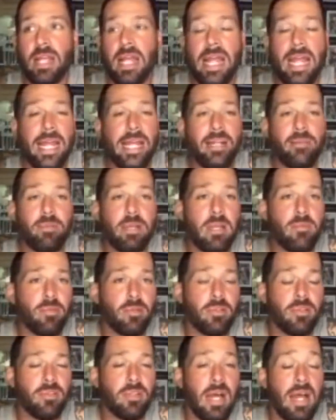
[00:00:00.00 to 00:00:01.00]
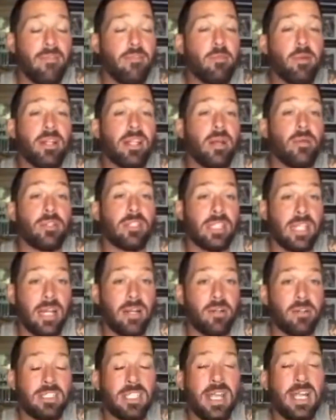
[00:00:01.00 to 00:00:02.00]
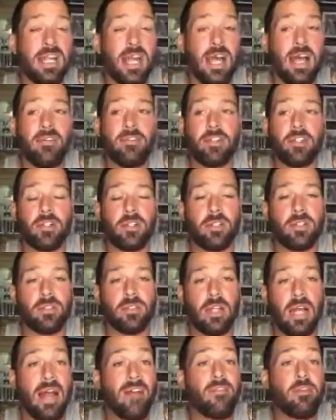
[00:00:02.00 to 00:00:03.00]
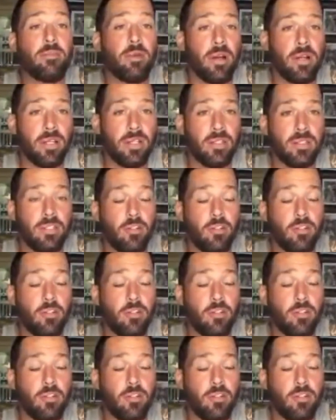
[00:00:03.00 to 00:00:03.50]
8 people. Everybody that was there stayed after. Everybody.